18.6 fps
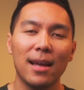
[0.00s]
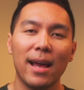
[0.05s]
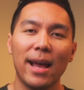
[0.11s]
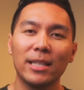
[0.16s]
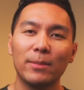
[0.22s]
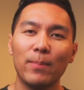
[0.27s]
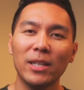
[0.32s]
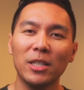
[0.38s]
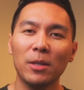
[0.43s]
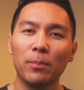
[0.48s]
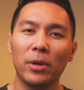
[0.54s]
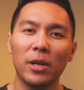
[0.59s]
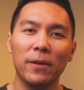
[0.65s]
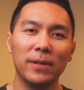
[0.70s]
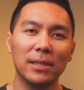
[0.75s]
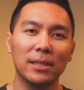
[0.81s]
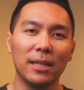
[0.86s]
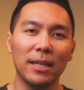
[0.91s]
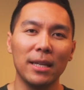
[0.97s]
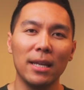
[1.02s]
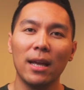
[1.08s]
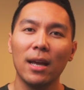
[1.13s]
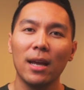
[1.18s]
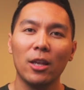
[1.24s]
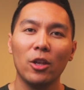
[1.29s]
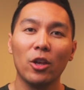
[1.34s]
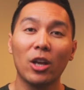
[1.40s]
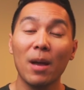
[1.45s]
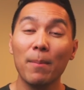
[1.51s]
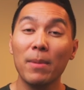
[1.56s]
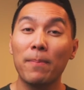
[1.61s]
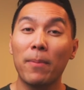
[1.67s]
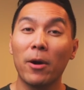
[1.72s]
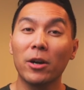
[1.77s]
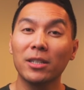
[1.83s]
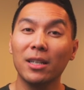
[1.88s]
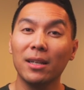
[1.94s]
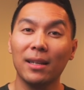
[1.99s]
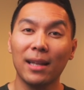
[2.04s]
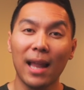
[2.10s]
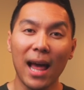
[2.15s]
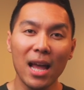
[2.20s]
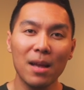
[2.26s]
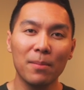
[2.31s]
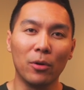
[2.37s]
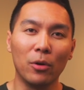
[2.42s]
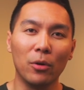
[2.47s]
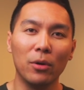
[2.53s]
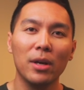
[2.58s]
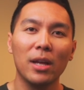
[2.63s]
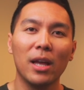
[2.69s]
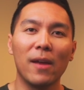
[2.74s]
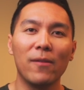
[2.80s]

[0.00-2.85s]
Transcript: As mentioned previously, you can be personally liable